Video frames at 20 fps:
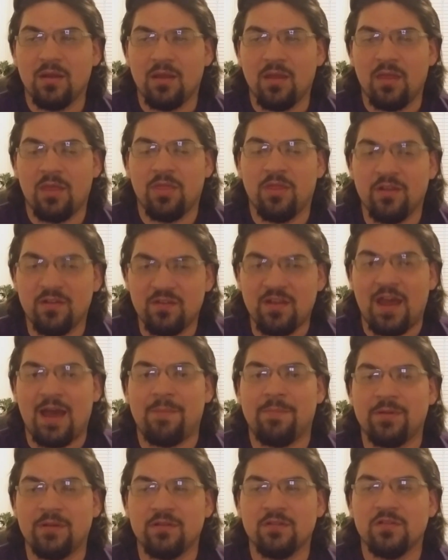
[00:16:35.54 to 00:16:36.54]
this
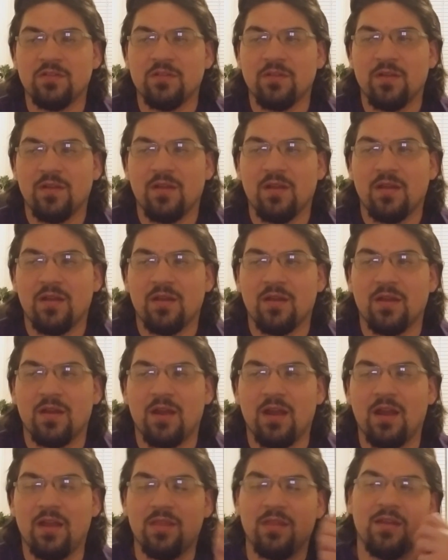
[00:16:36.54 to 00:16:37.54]
happens.
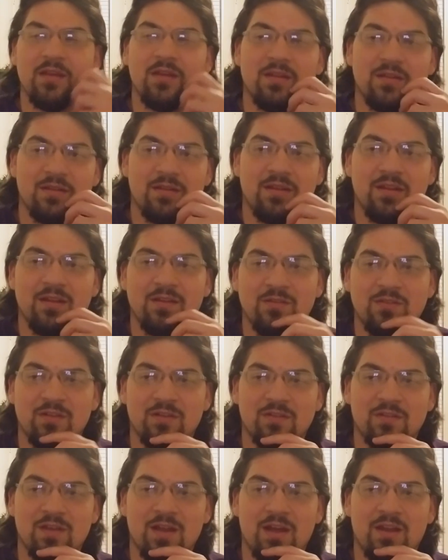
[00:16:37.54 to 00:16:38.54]
And then he
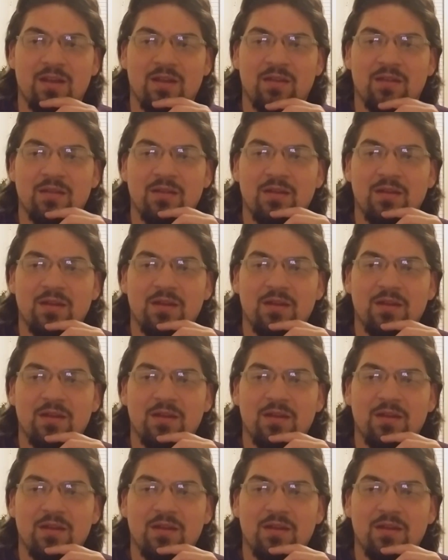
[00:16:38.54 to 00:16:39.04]
just kind of